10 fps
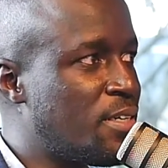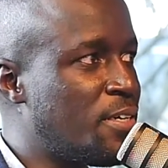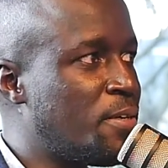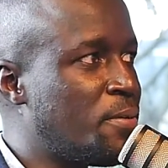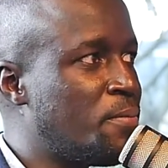
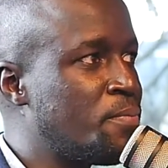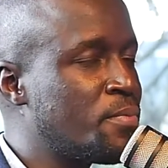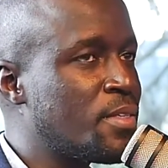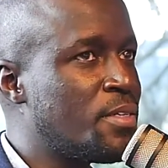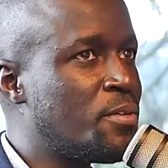
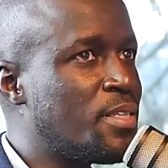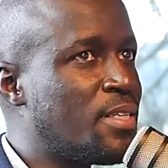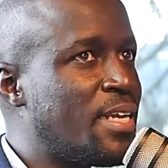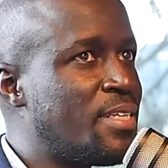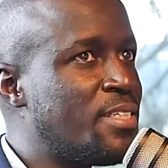
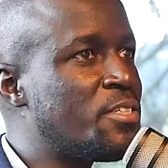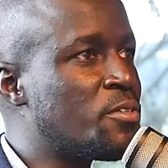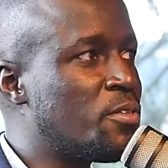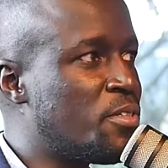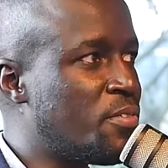a
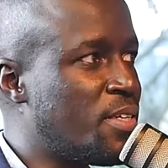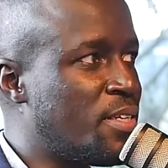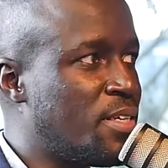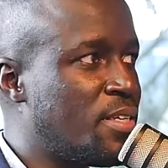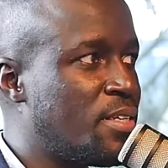
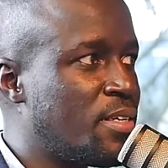digital-driven